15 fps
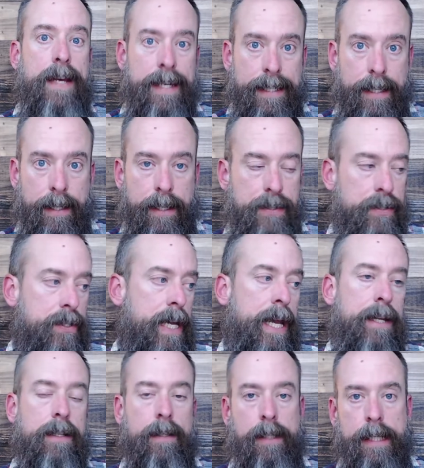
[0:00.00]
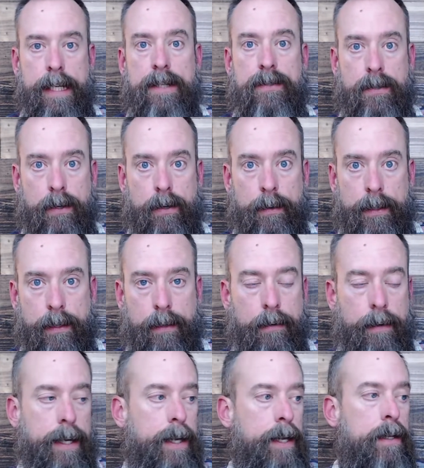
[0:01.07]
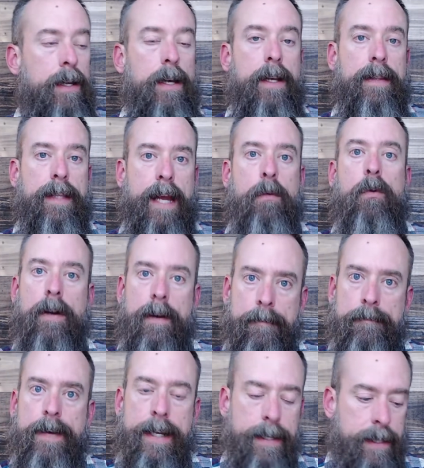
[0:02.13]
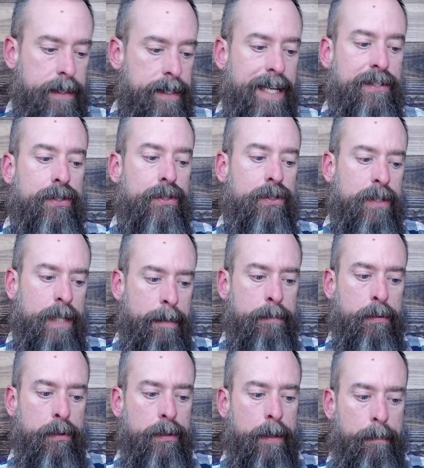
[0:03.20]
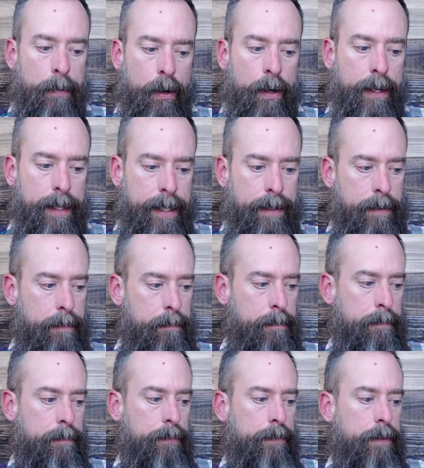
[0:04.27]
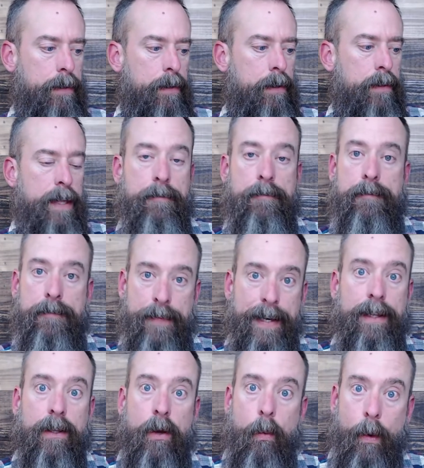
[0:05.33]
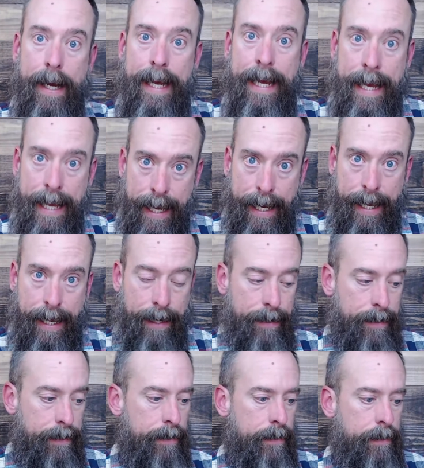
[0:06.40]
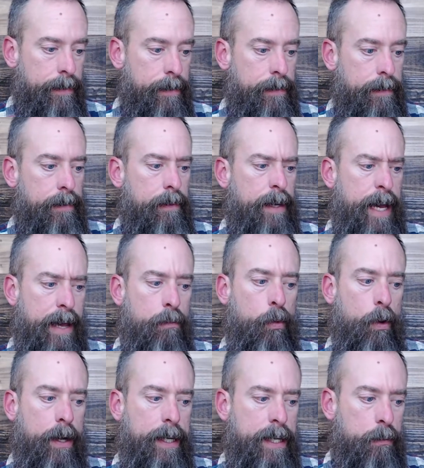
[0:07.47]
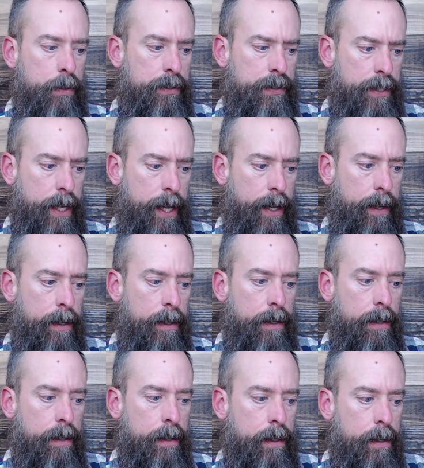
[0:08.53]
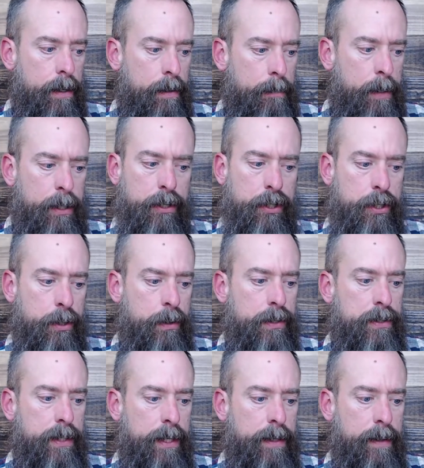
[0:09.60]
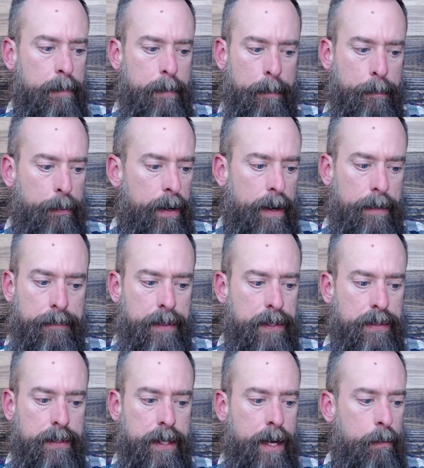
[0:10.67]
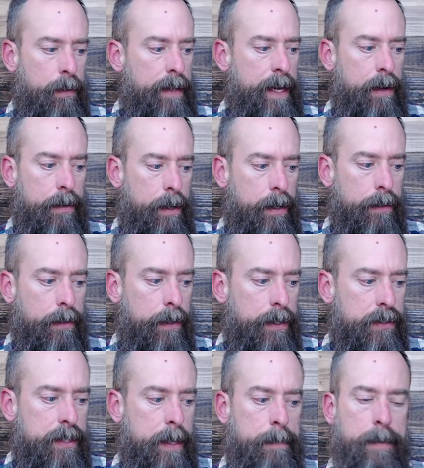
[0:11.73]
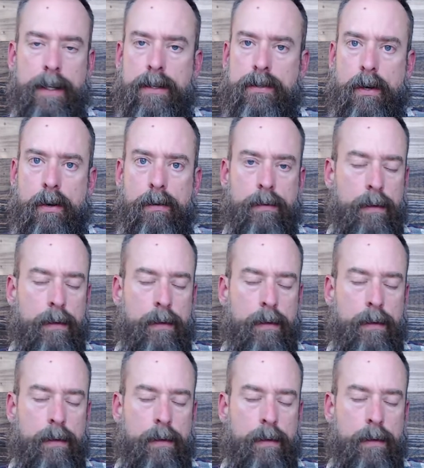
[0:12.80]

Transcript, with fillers: It's scandalizo in the Greek. They were offended. They stumbled upon him. They fell away at what he was saying. But Yeshua said to them, a prophet is not without honor except in his hometown